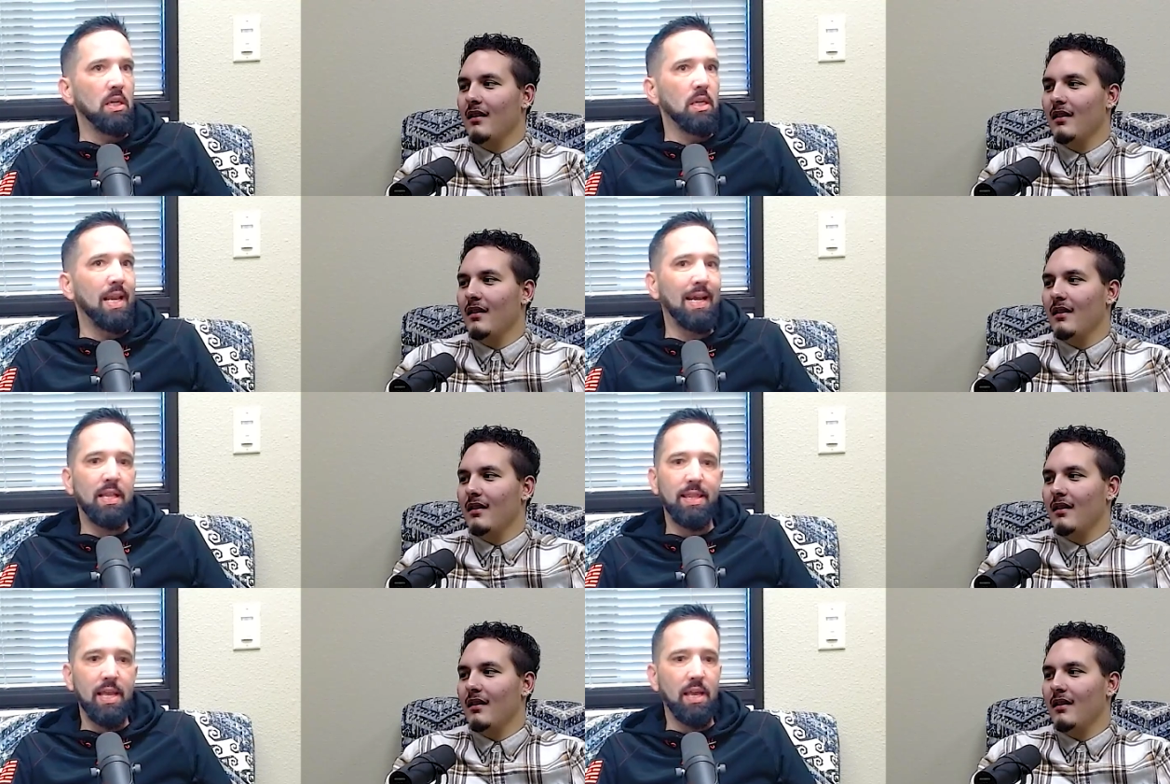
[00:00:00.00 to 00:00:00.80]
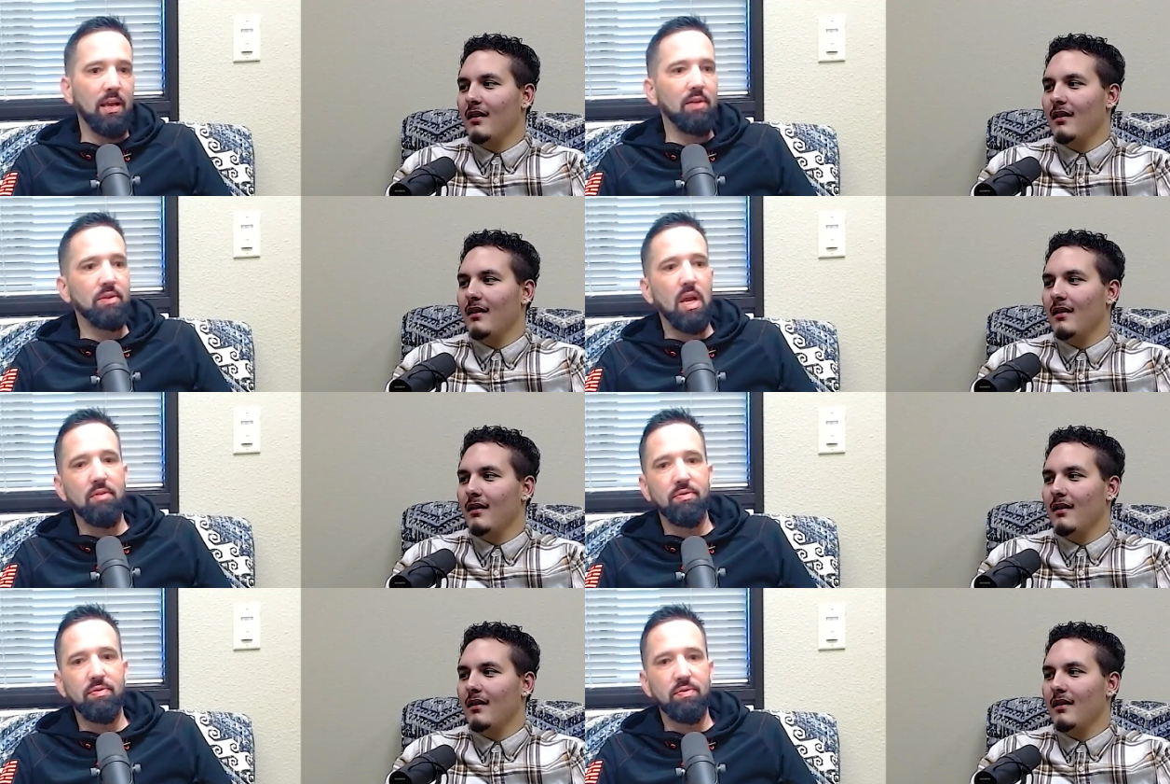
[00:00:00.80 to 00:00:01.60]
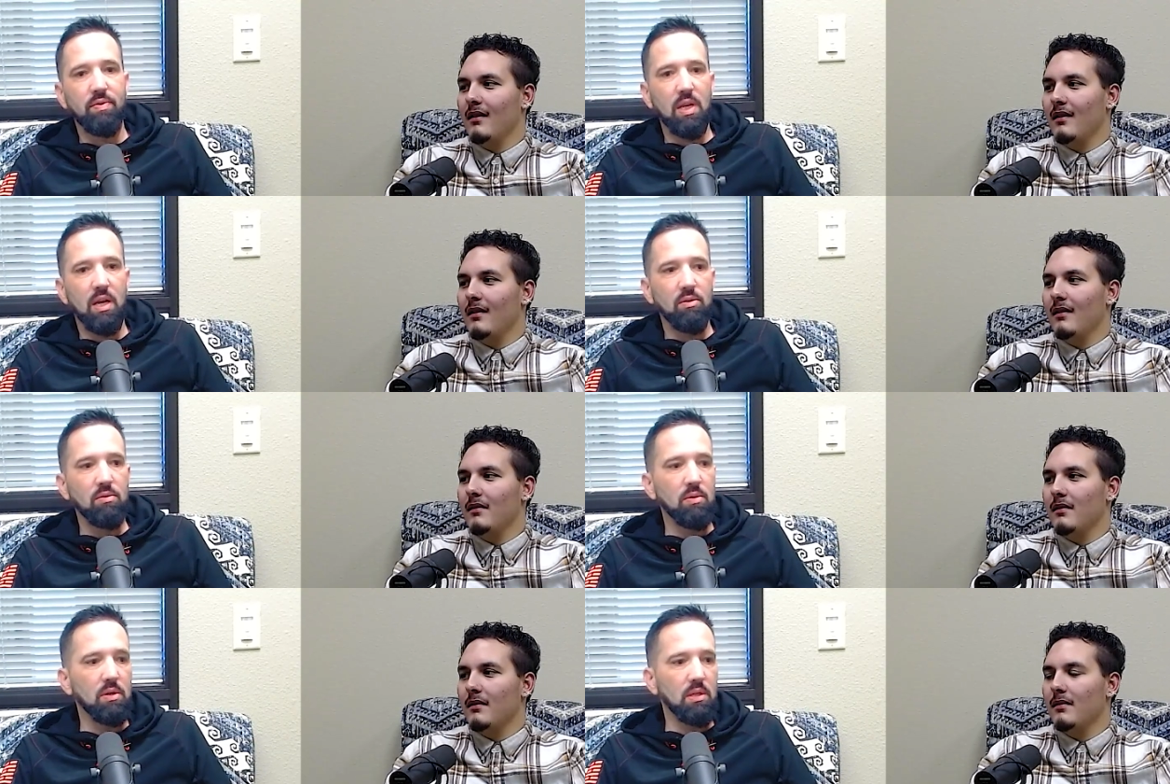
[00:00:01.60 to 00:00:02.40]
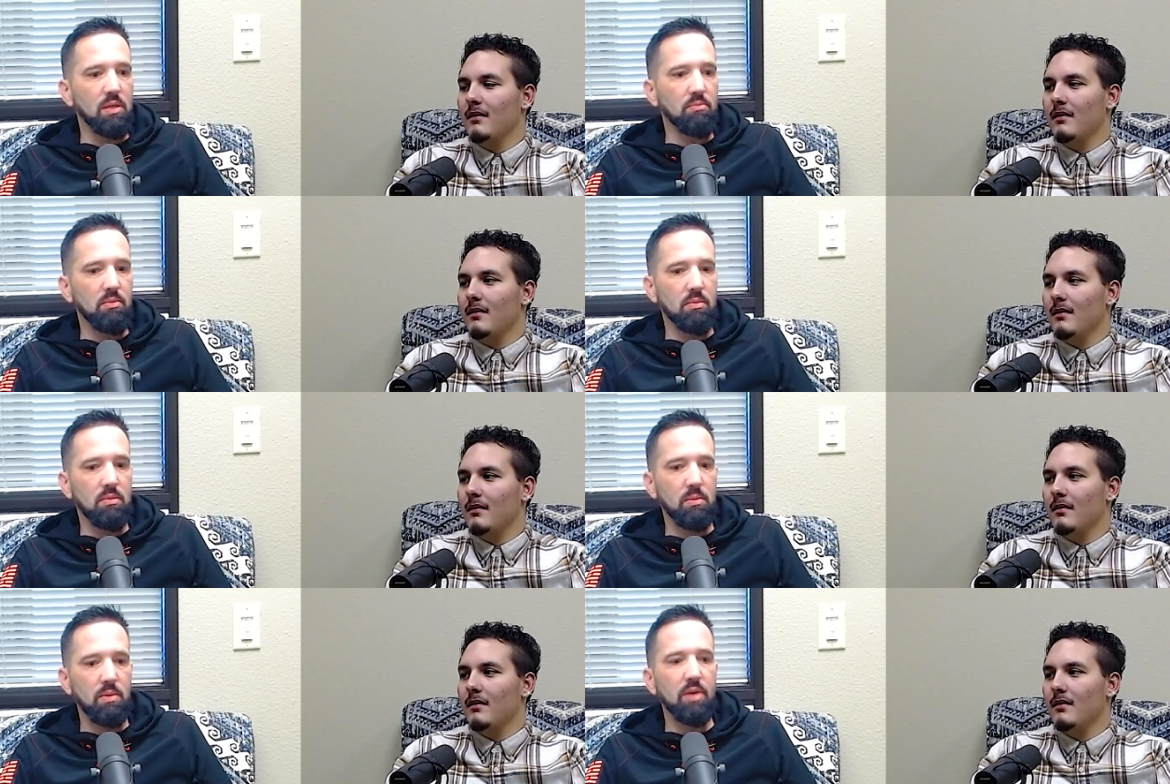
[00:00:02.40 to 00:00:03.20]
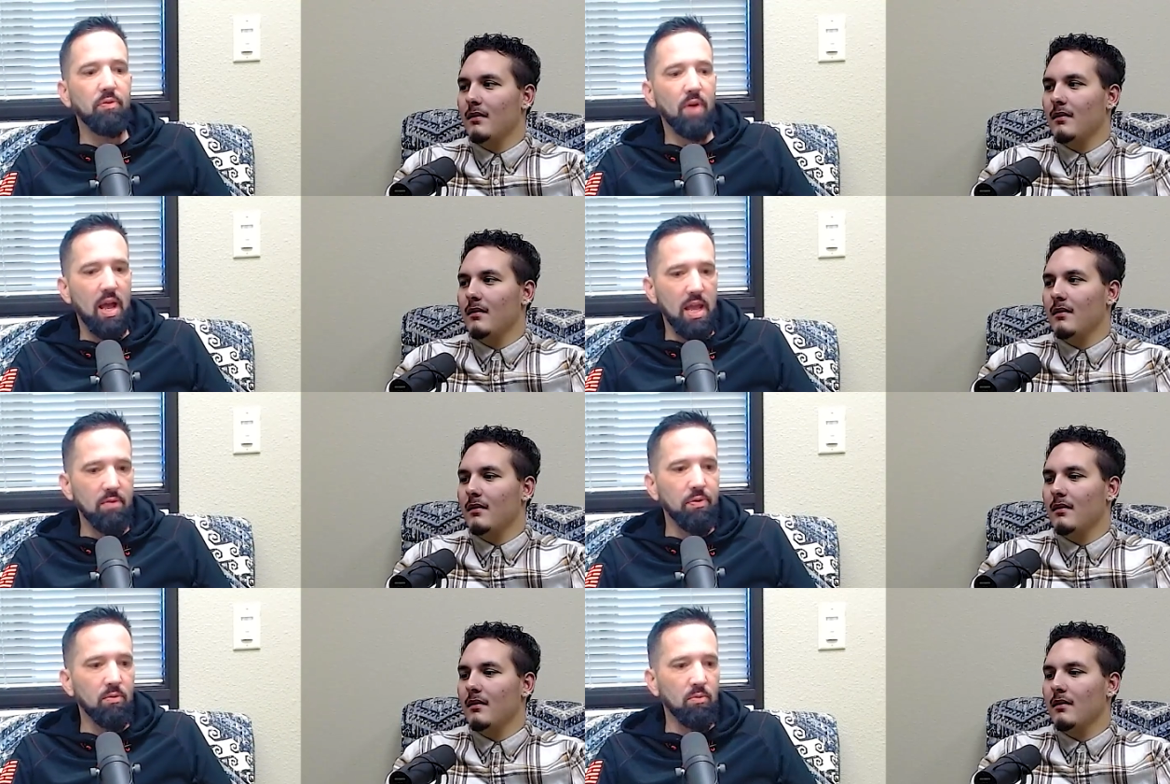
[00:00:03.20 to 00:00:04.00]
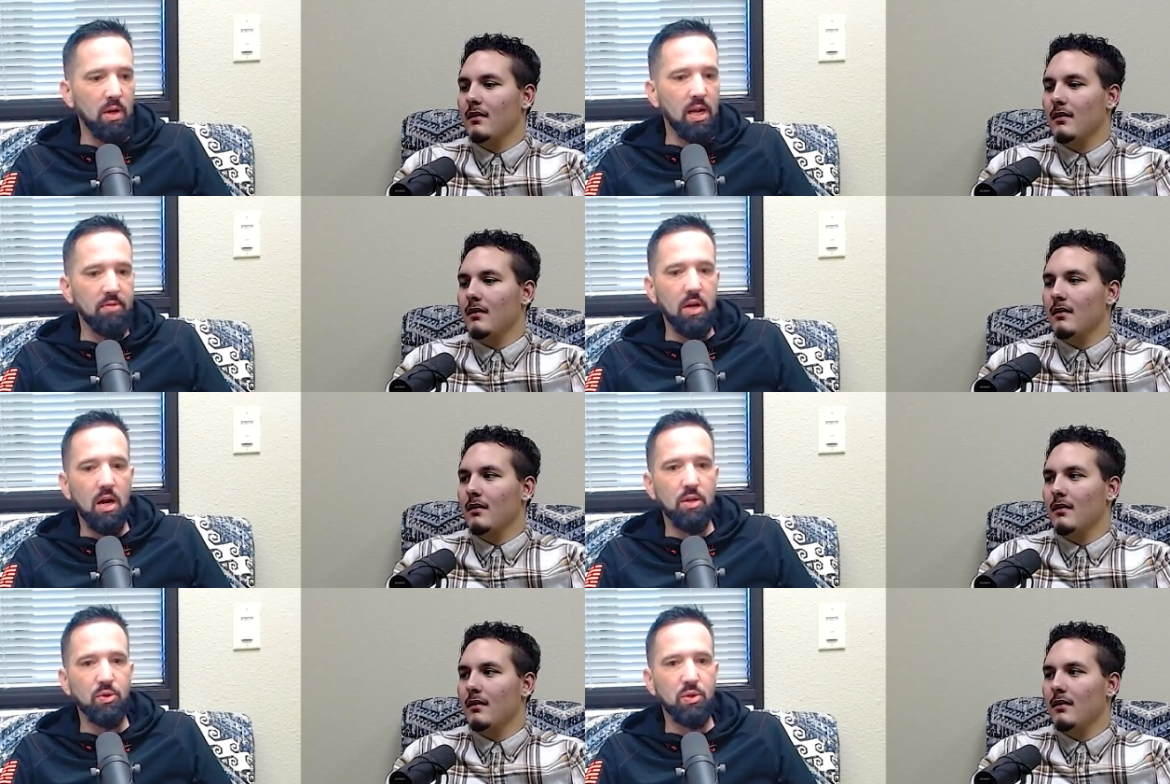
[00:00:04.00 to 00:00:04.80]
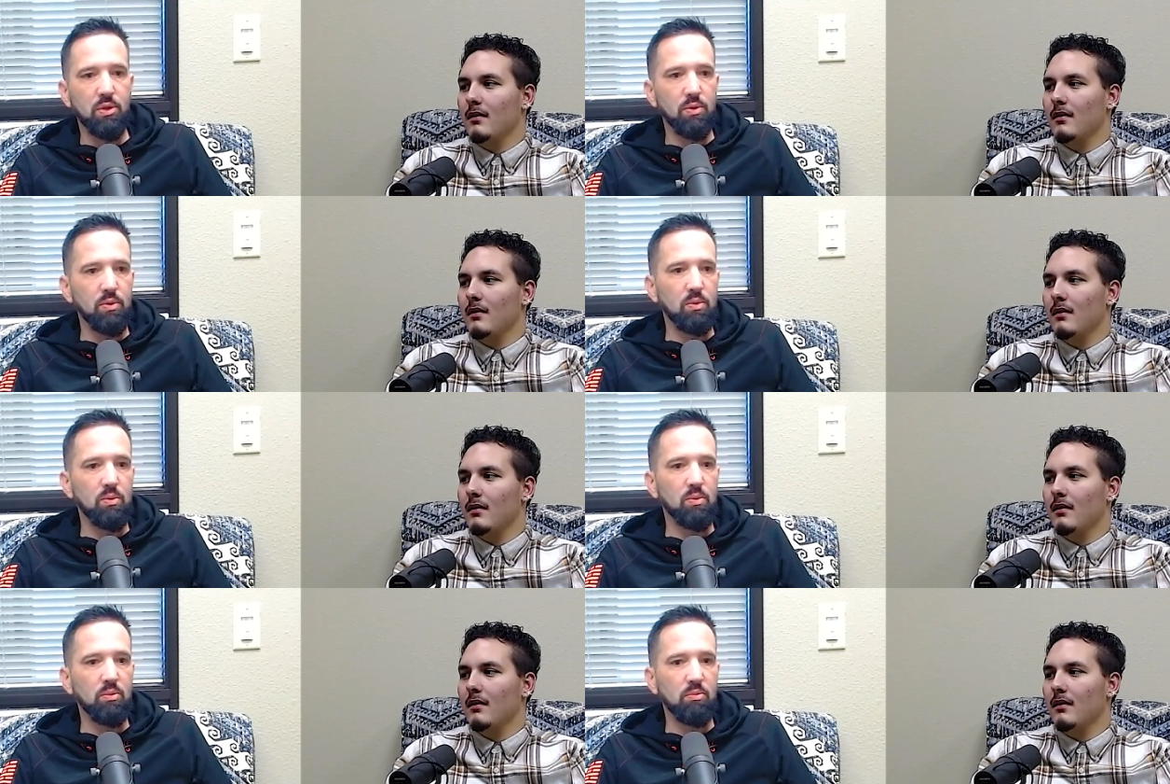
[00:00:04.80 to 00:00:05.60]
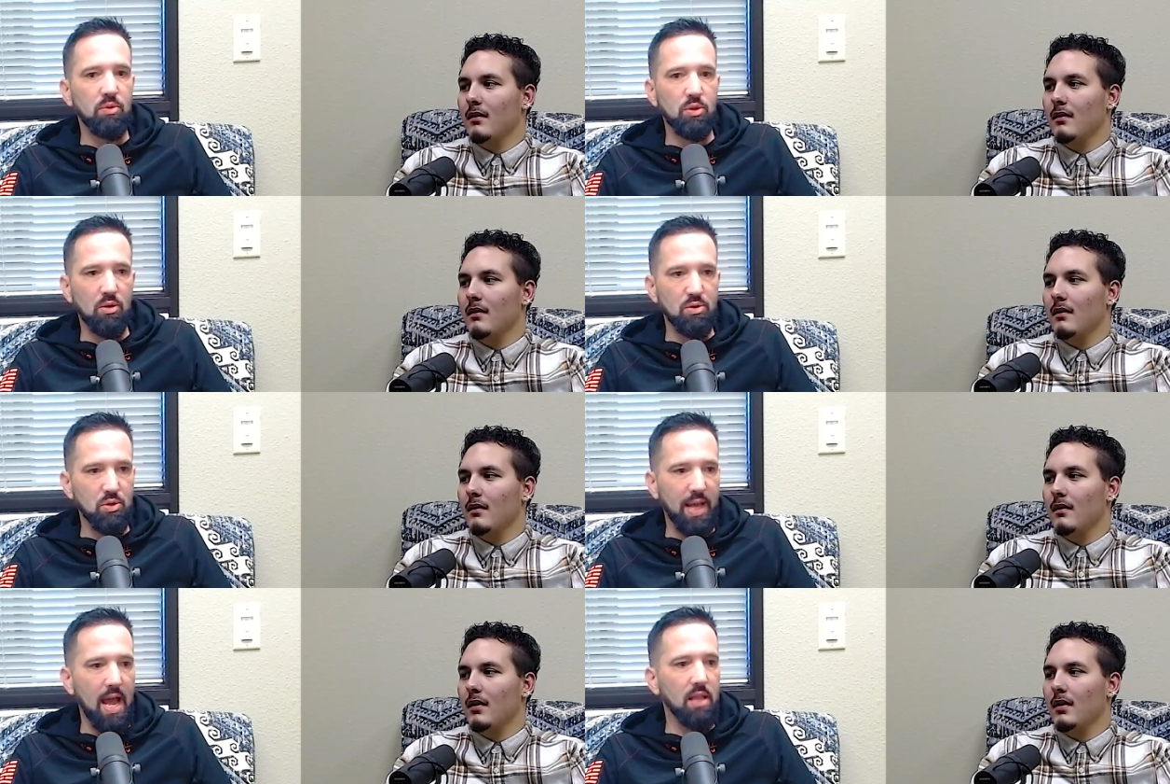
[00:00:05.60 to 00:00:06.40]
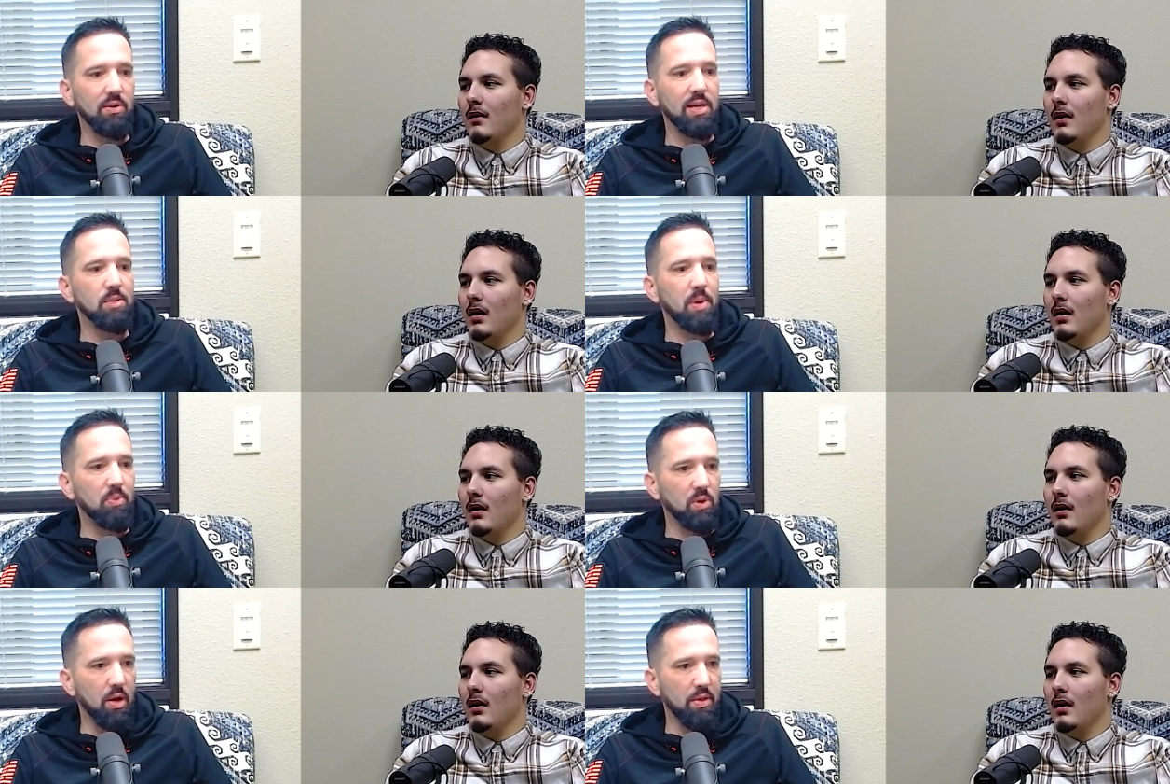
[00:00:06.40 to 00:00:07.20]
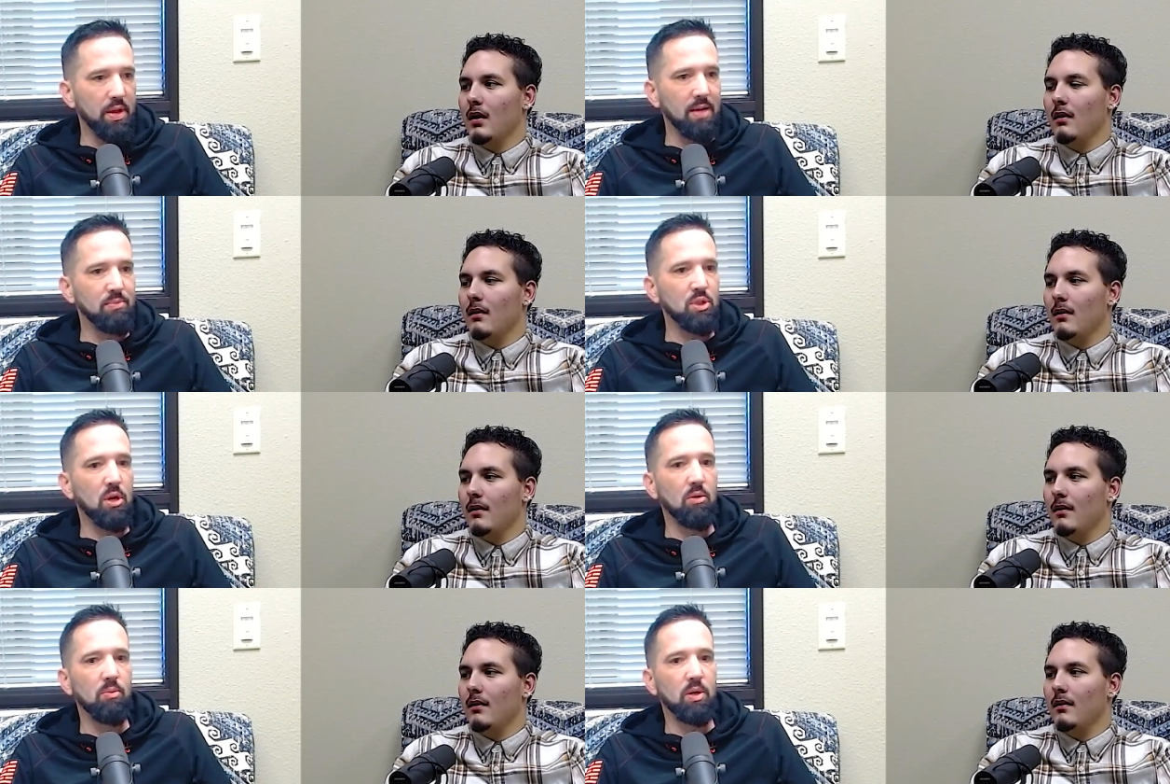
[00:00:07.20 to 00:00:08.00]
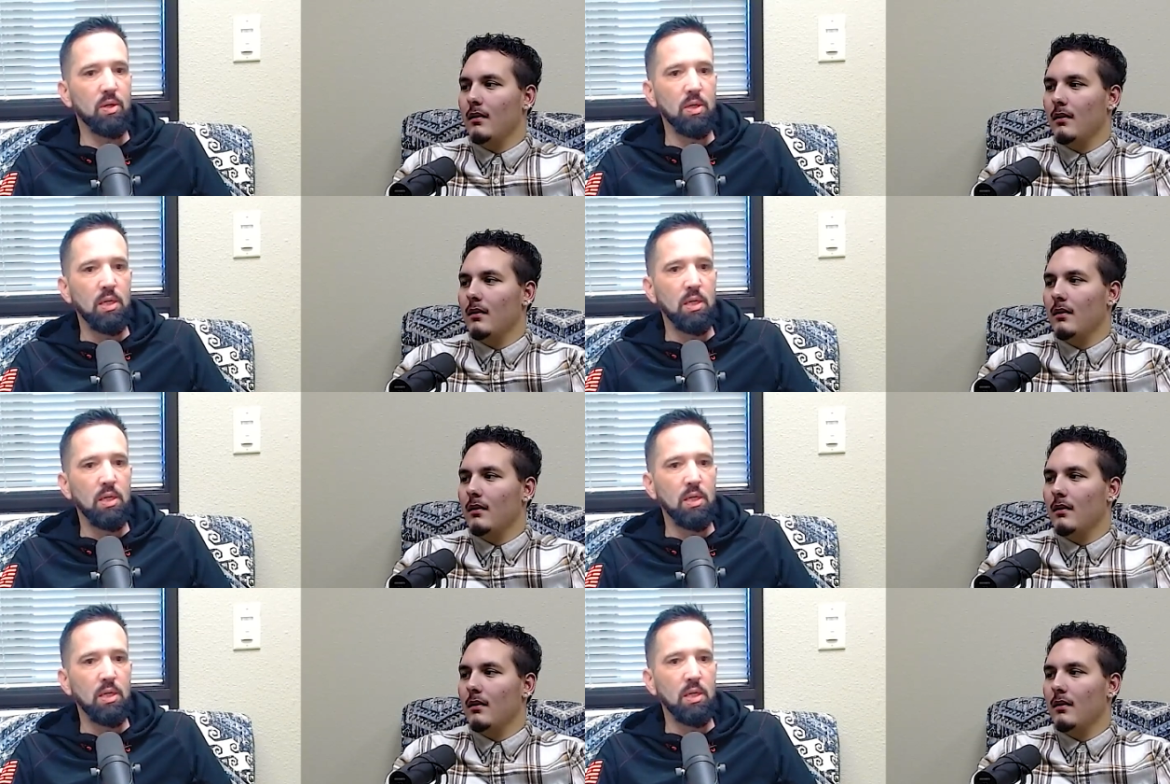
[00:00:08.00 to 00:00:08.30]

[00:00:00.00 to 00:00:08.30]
Speaker 1: not a thing. I've, I've, you know, um, if I, if and when I've gone to social gatherings, people know that I'm sober.